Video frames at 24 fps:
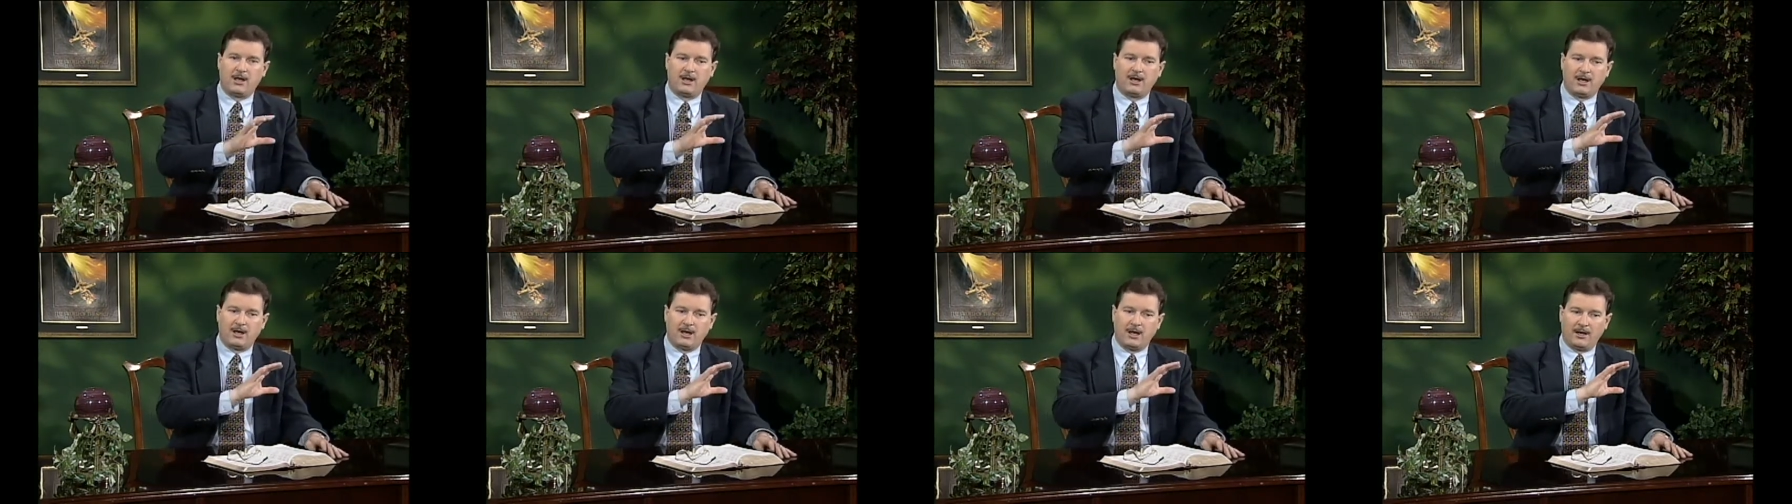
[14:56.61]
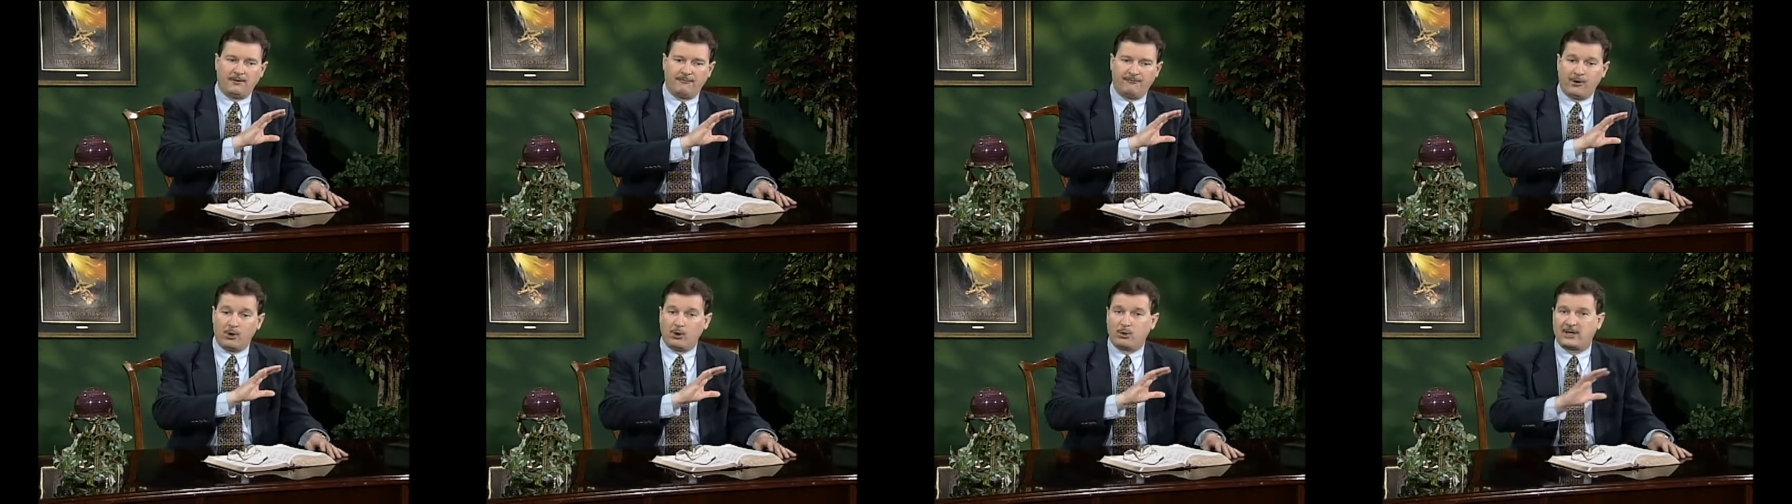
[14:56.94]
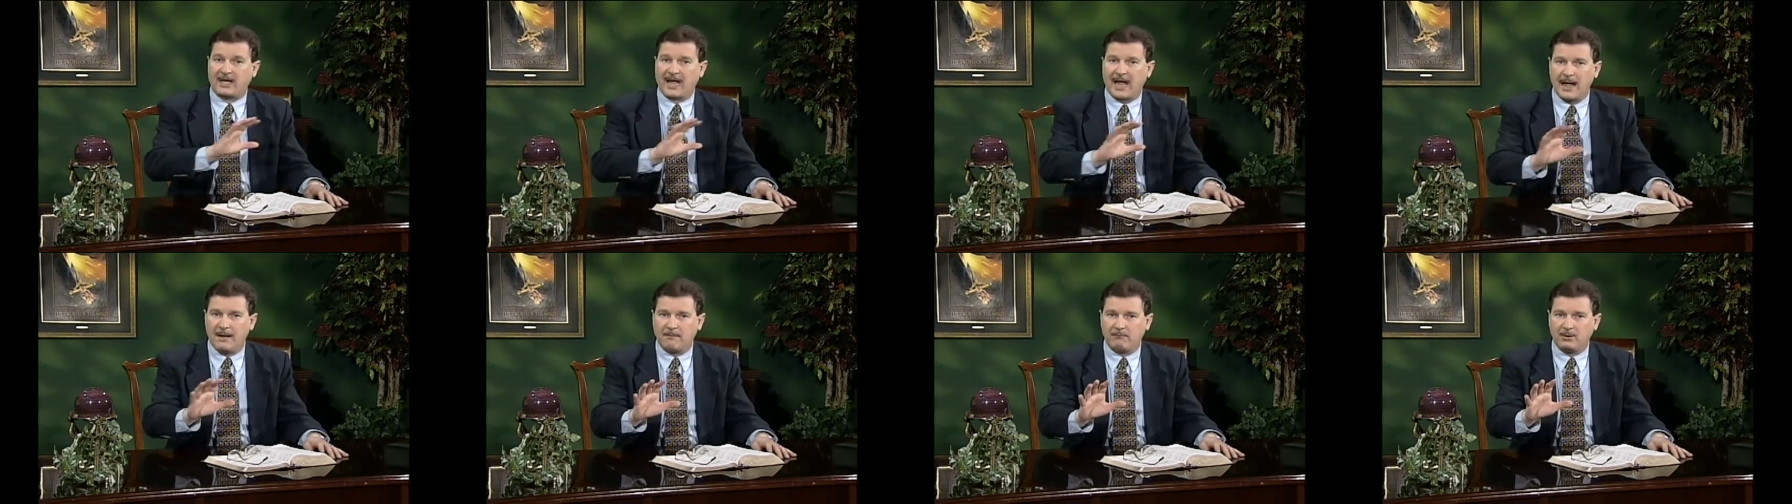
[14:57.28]
uh,
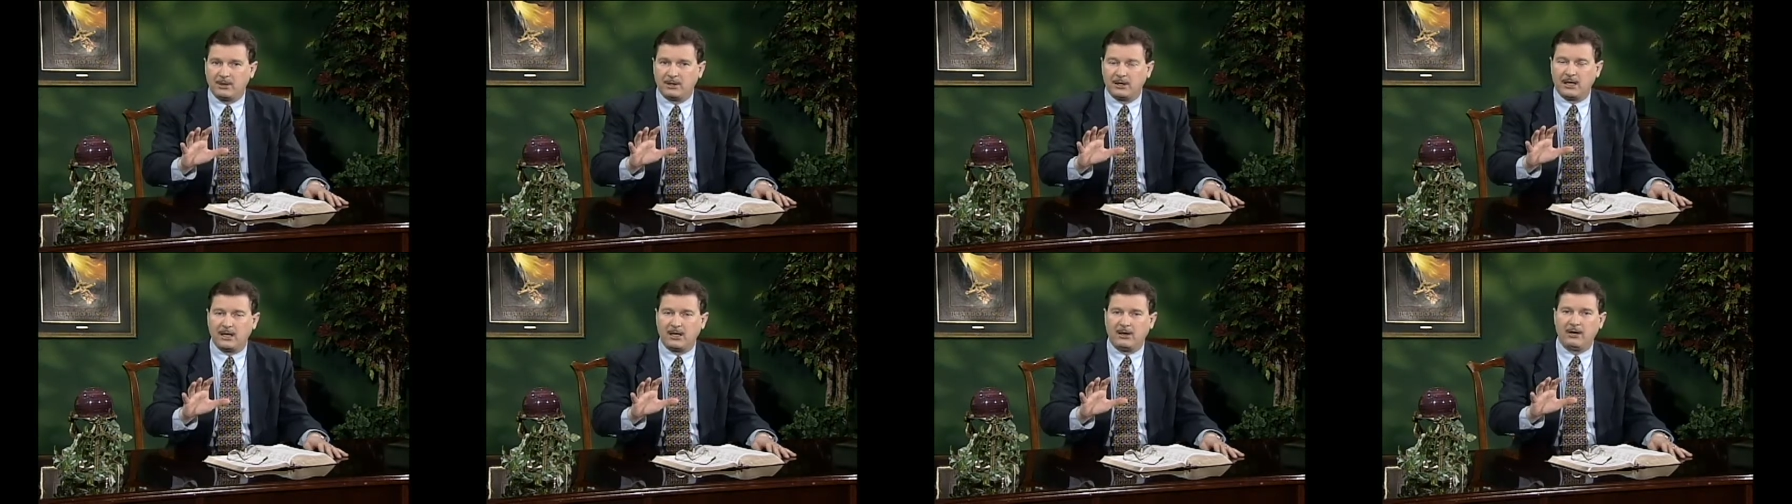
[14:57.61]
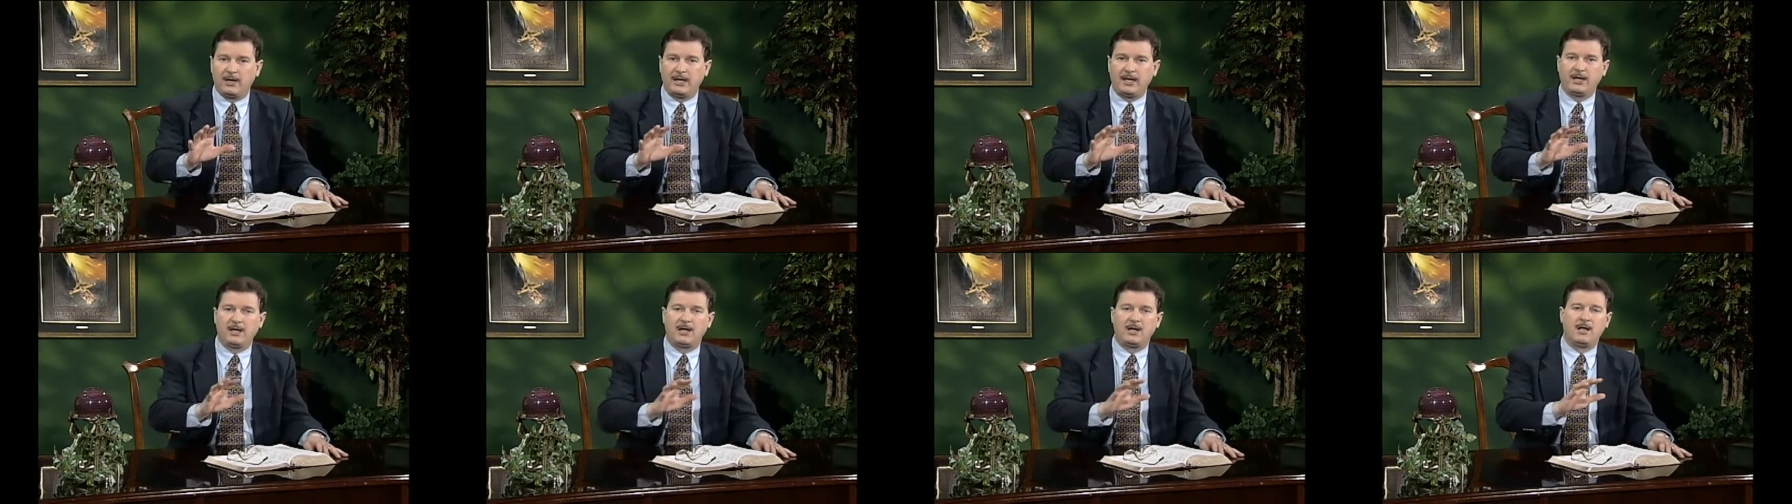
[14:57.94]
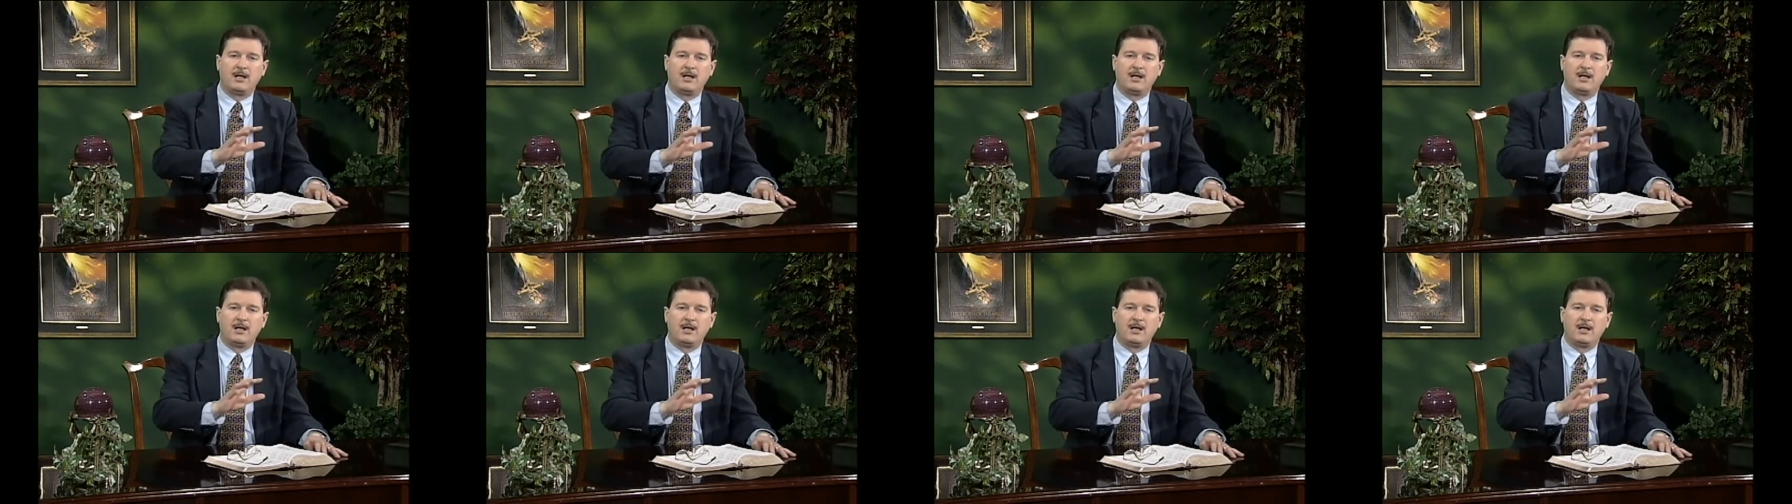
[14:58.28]
vocabulary,